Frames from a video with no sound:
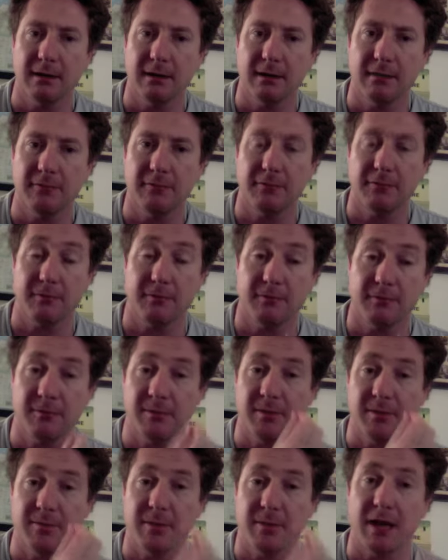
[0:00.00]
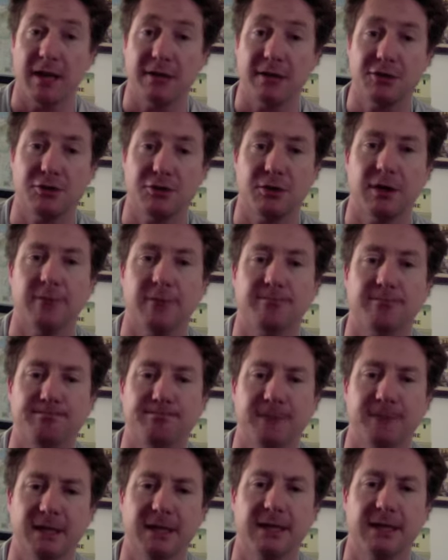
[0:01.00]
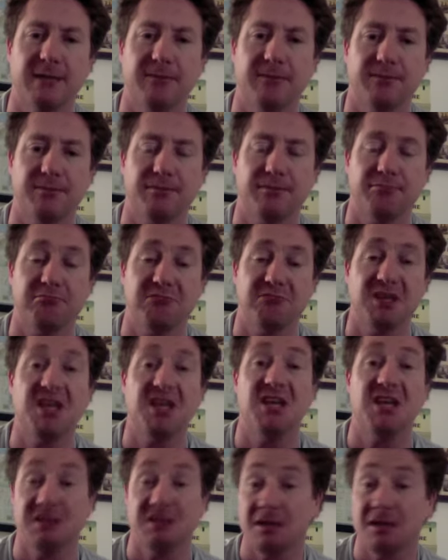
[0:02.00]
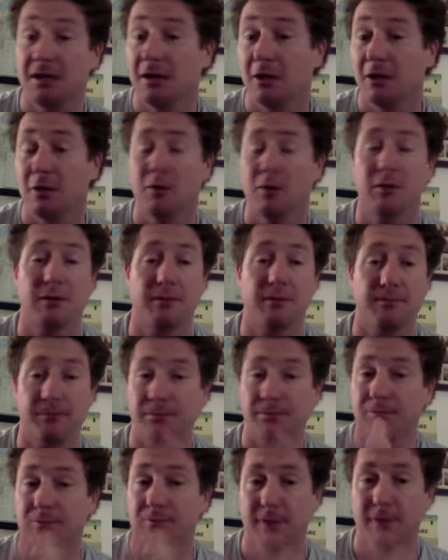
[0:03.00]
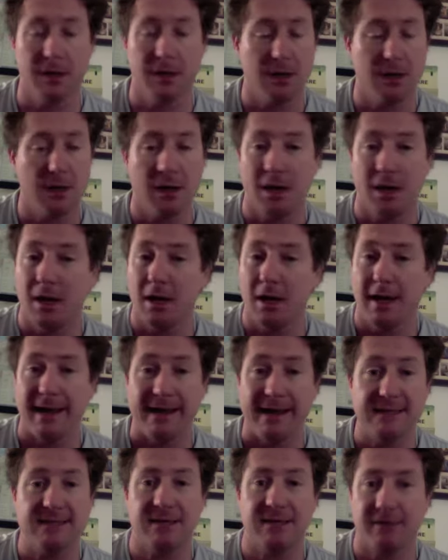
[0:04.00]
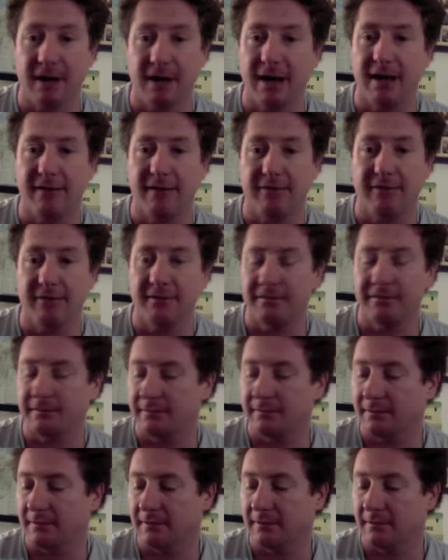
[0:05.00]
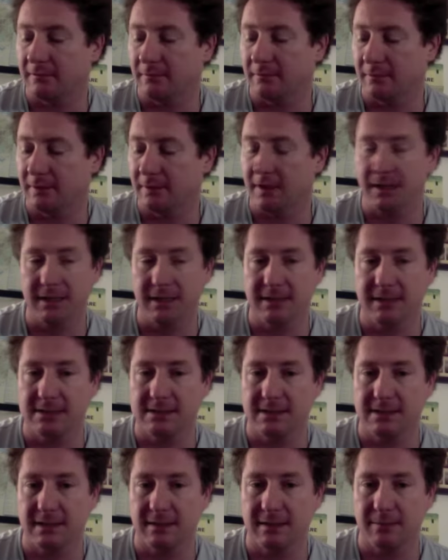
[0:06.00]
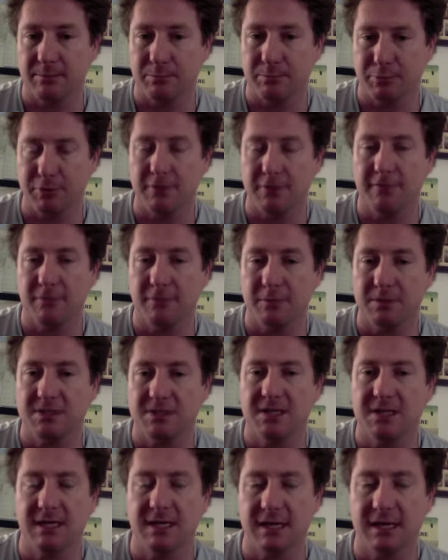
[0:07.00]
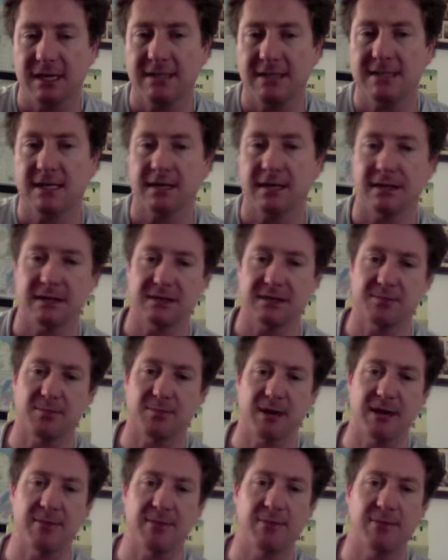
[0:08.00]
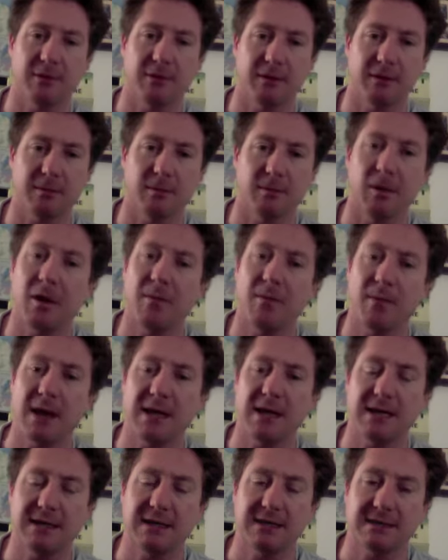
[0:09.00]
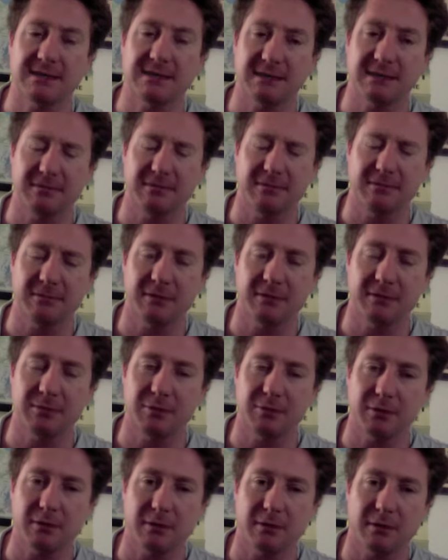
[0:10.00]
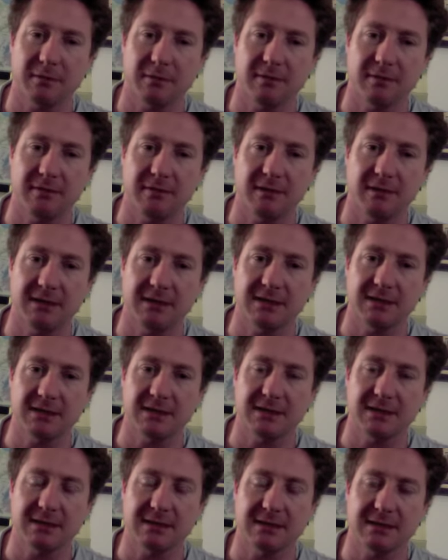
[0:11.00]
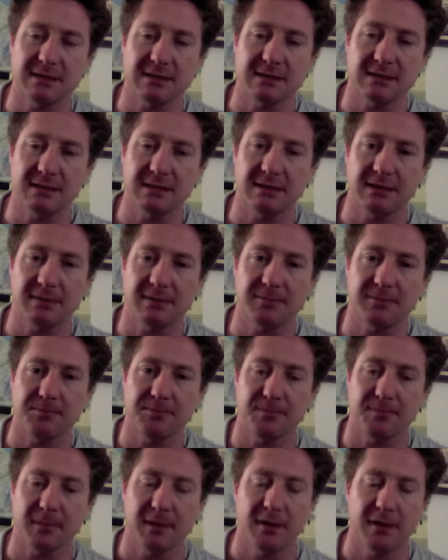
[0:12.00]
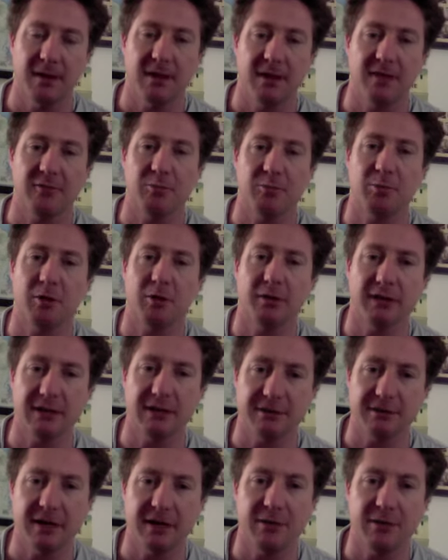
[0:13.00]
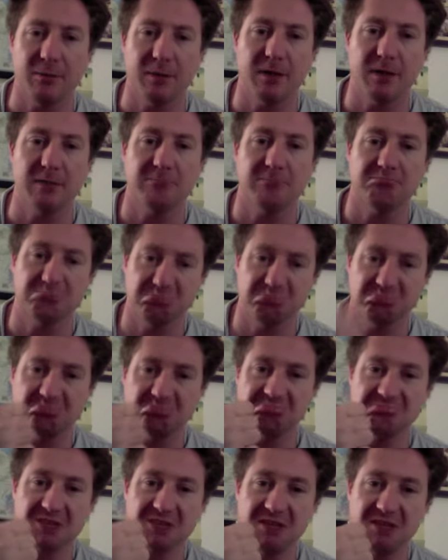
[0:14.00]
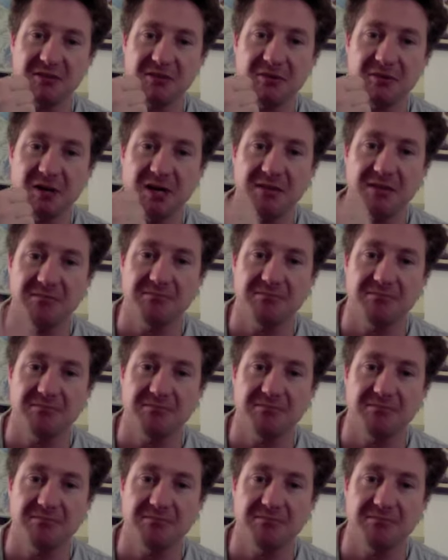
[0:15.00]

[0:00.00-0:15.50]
from the barley sugar. Yeah. Look, it's a great effort. It really is beautiful whiskey. You can tell that it's made by winemakers. They've really put a lot of effort into this, and they've applied their trade well. Give it a run.